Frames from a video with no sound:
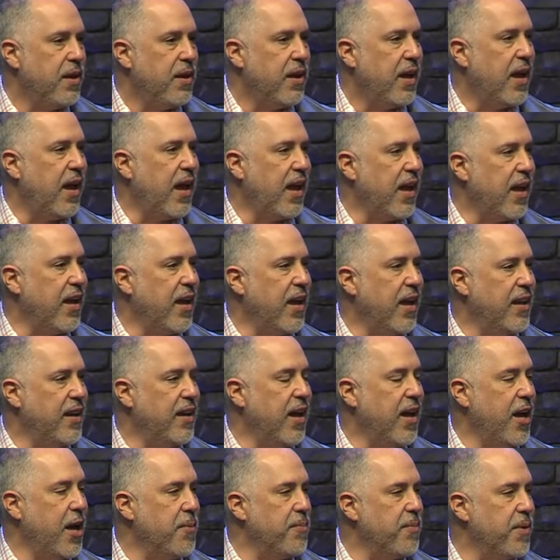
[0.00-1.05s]
Uh, and,
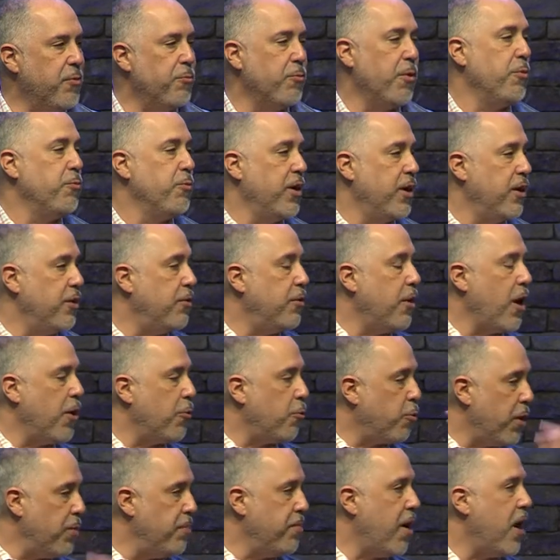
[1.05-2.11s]
um, and when we uh,
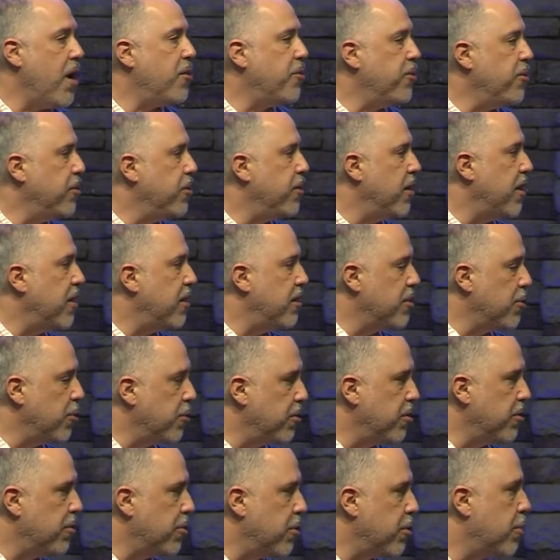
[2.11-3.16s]
remodeled uh,
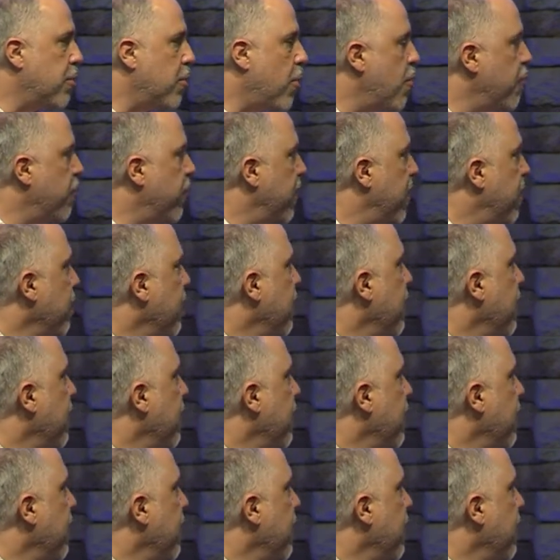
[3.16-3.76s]
during COVID,